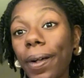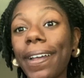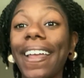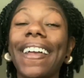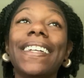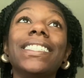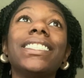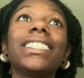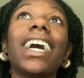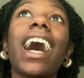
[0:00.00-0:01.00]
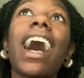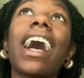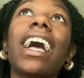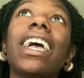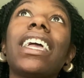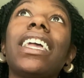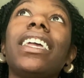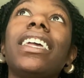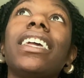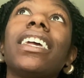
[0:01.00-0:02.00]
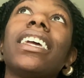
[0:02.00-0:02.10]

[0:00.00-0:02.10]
And I